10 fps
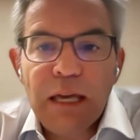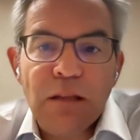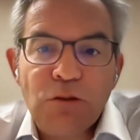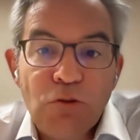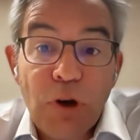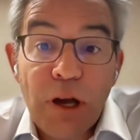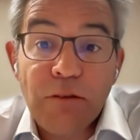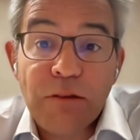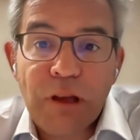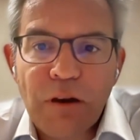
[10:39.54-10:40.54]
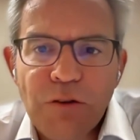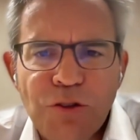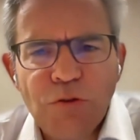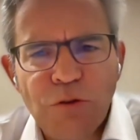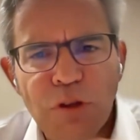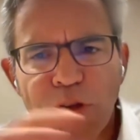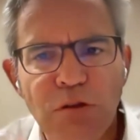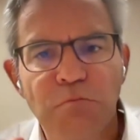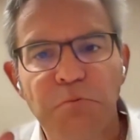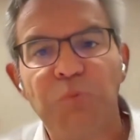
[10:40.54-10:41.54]
into healthcare. So
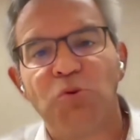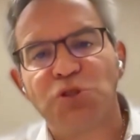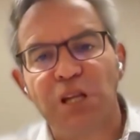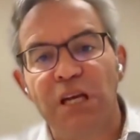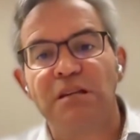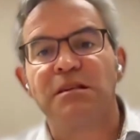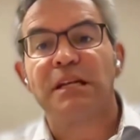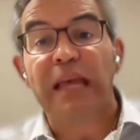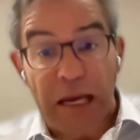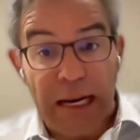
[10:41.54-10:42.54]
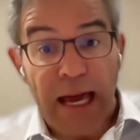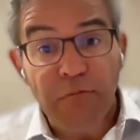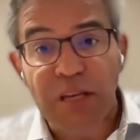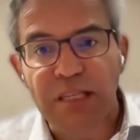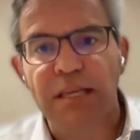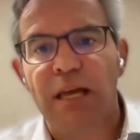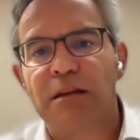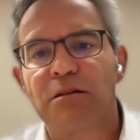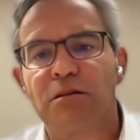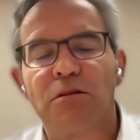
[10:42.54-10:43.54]
people see it as an economic
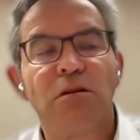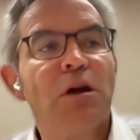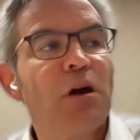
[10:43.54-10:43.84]
sector